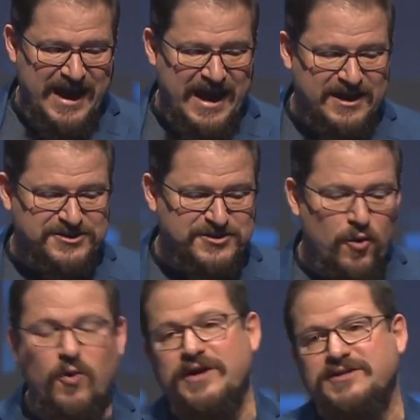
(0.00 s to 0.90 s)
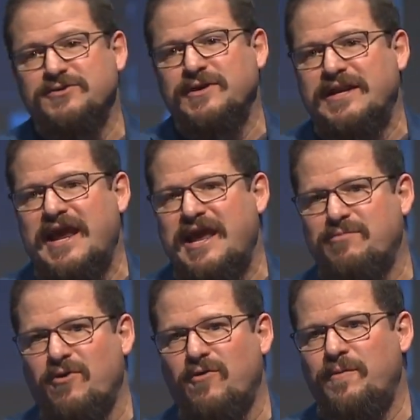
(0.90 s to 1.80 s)
And it's going to
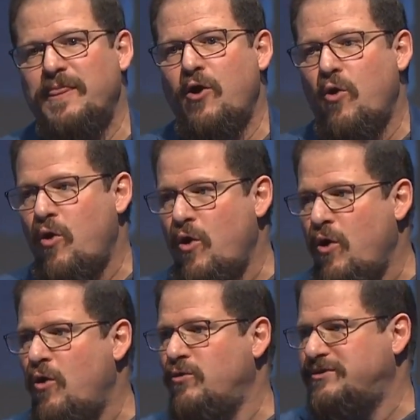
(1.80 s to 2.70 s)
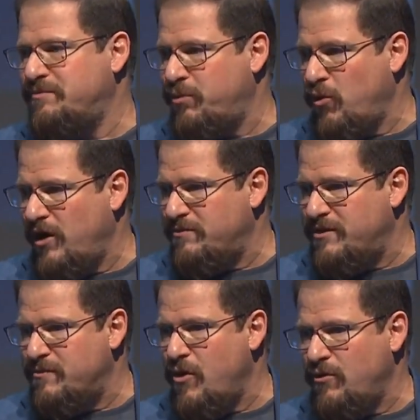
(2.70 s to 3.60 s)
enable all
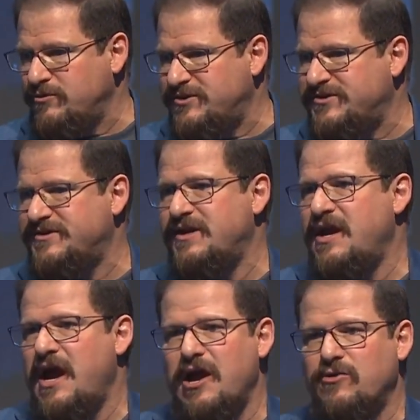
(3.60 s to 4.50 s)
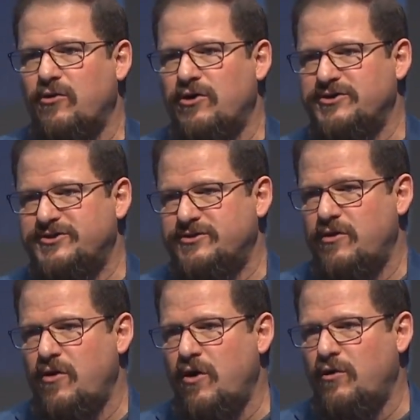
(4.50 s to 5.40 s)
deployment modes across
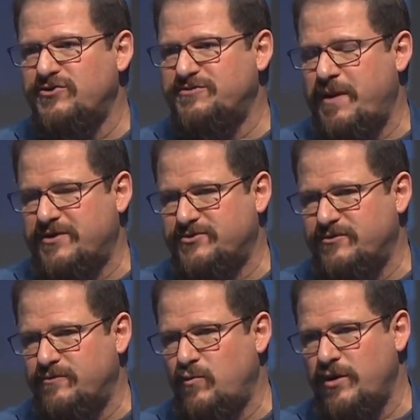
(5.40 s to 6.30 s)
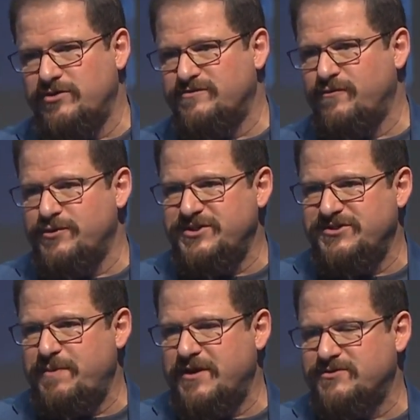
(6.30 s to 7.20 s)
all spectrum, whether it's
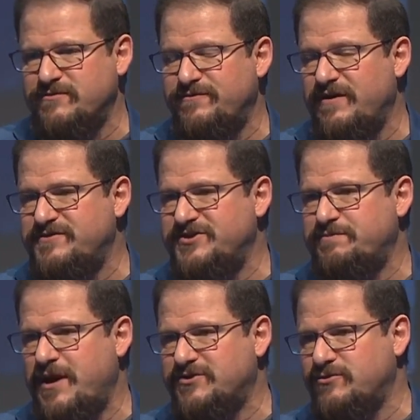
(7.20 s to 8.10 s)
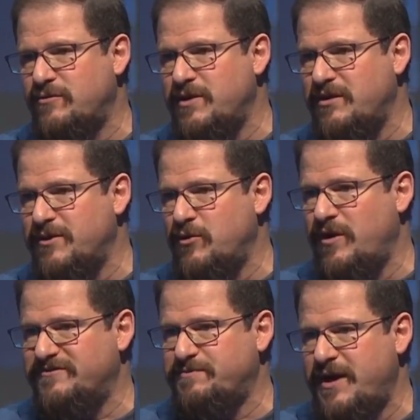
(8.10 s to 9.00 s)
4G spectrum, 5G spectrum, or millimeter
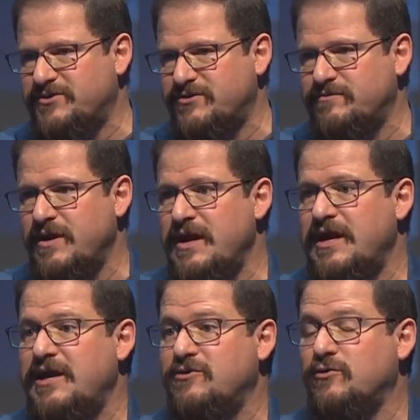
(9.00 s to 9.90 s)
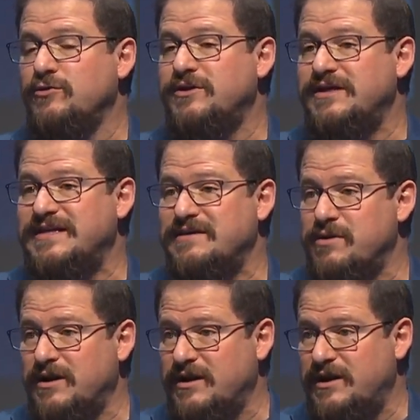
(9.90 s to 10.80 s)
wave spectrum, including the
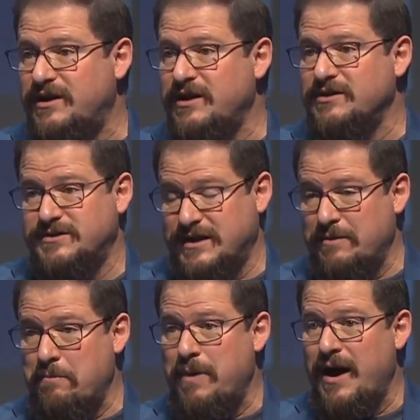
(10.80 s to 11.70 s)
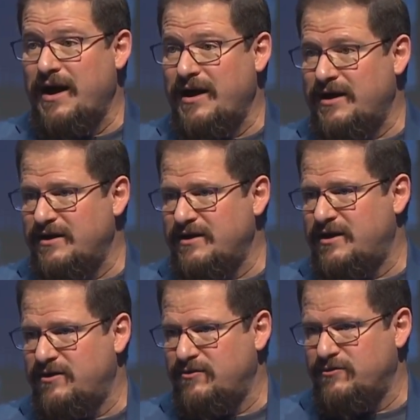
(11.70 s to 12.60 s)
ability to
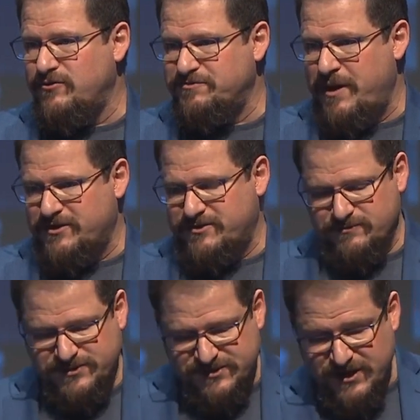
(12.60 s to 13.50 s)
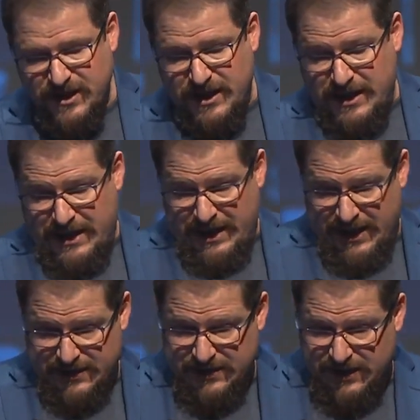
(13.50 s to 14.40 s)
combine, you those spectrums.
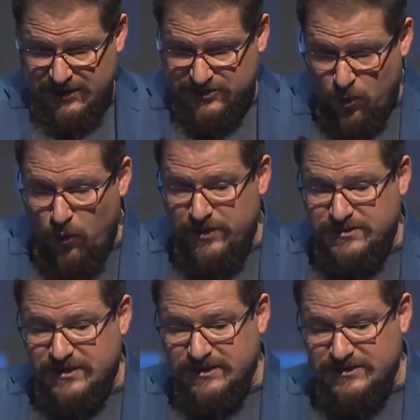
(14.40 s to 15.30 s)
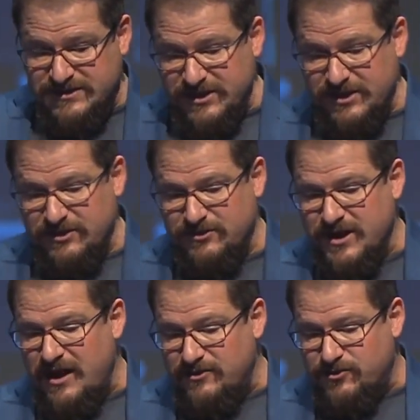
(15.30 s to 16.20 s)
And it's going to continue
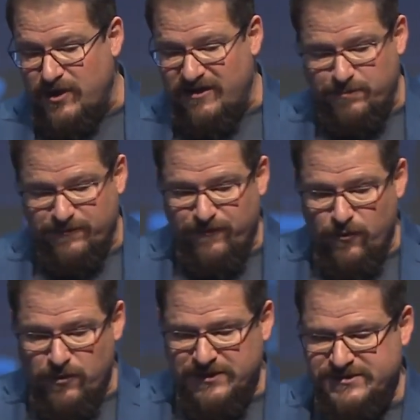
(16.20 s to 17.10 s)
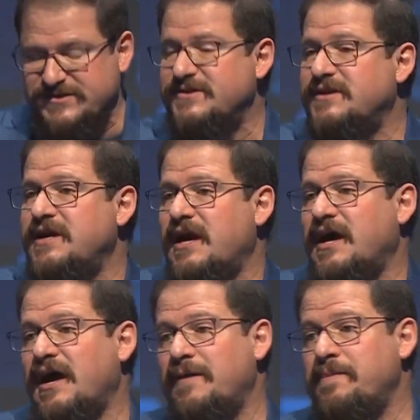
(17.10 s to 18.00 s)
to drive performance
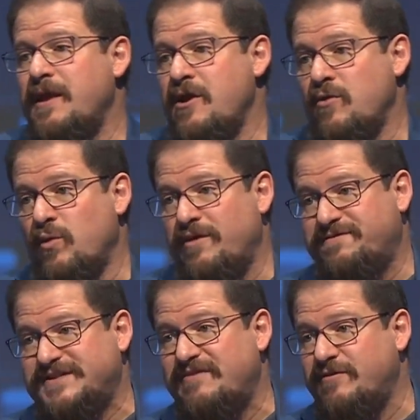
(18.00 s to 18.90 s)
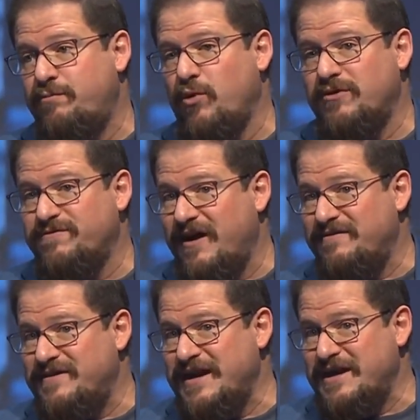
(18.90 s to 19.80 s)
uh, with
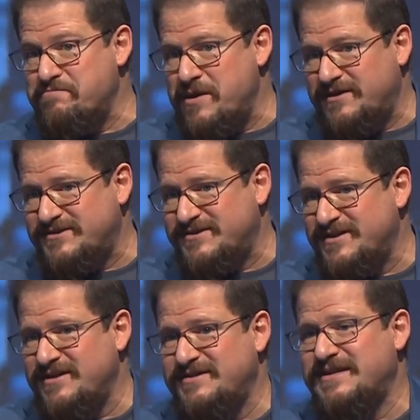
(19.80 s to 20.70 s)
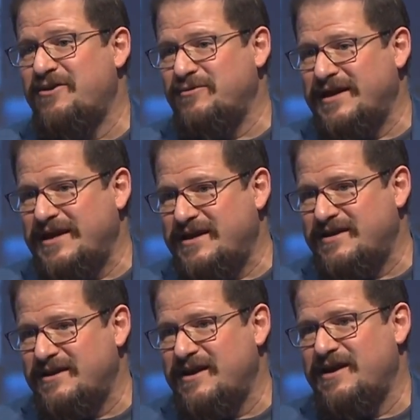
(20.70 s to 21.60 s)
7.5 gigabits
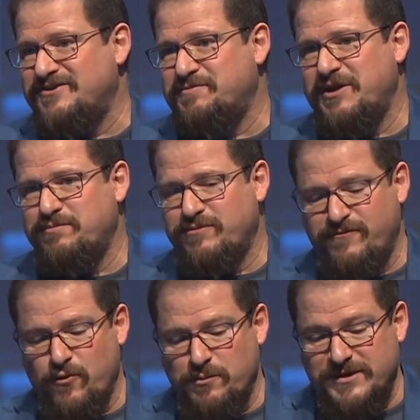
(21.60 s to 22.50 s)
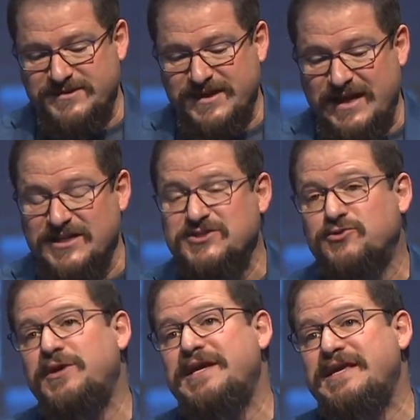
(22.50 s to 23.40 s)
downlink uh, speed performance and
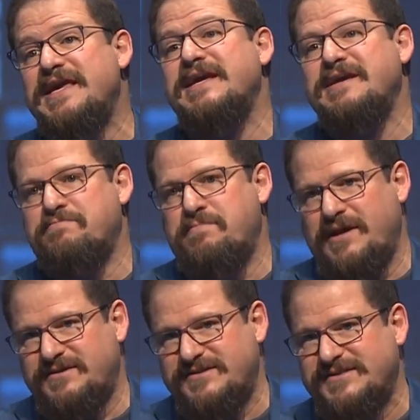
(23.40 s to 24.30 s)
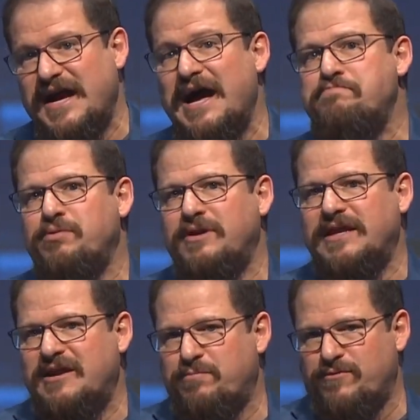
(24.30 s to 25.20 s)
3 gigabits
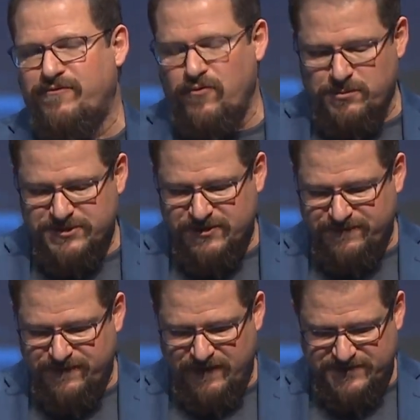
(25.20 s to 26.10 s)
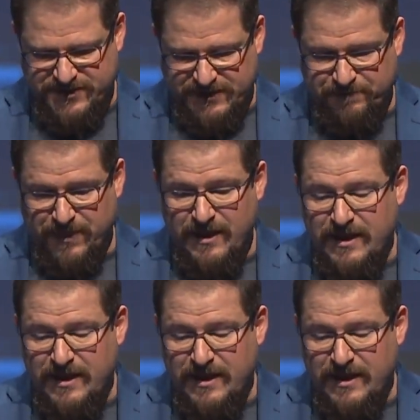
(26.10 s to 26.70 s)
uplink performance of 5G.